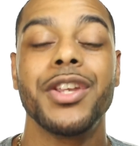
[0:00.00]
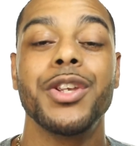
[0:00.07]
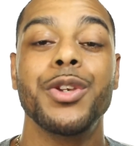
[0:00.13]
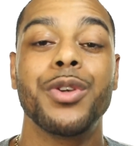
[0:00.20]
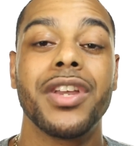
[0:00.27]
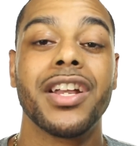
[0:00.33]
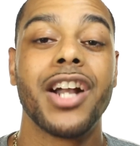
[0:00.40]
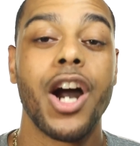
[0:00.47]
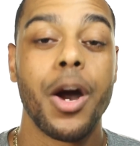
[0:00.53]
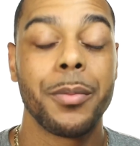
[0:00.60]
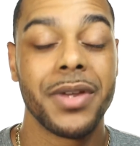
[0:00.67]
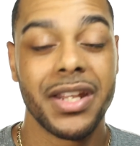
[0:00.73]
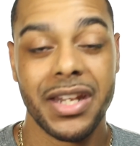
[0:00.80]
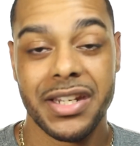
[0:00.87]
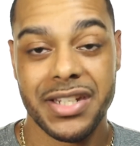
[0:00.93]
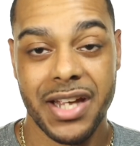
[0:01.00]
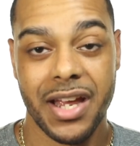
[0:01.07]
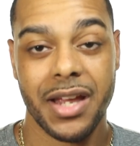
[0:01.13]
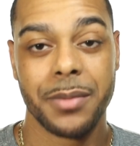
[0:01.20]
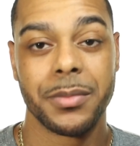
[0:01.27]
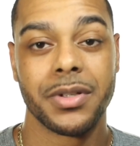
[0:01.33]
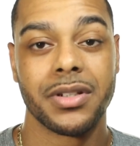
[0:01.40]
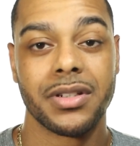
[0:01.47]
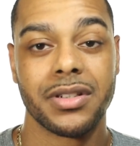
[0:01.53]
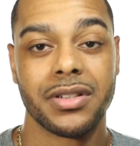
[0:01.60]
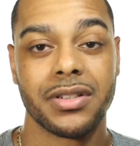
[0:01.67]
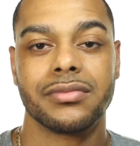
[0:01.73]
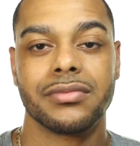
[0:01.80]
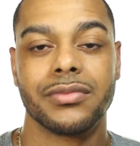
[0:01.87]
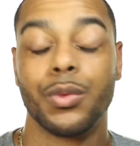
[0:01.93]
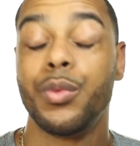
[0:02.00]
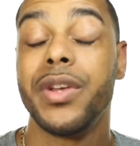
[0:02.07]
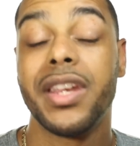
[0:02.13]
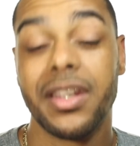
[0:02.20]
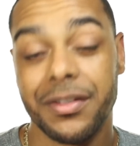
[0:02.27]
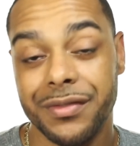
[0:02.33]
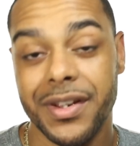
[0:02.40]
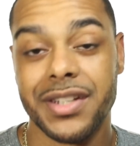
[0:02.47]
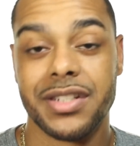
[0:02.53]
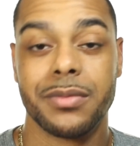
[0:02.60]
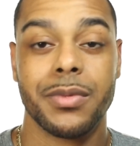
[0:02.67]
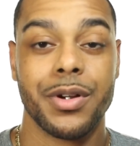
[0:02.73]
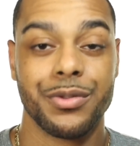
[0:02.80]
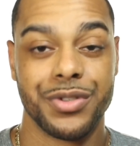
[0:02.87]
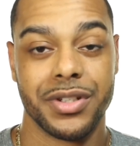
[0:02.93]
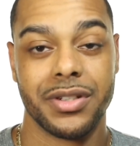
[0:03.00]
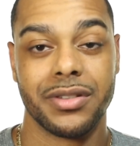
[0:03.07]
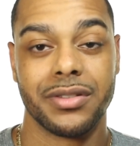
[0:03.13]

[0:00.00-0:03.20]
You can call me anytime. Winky face emoji.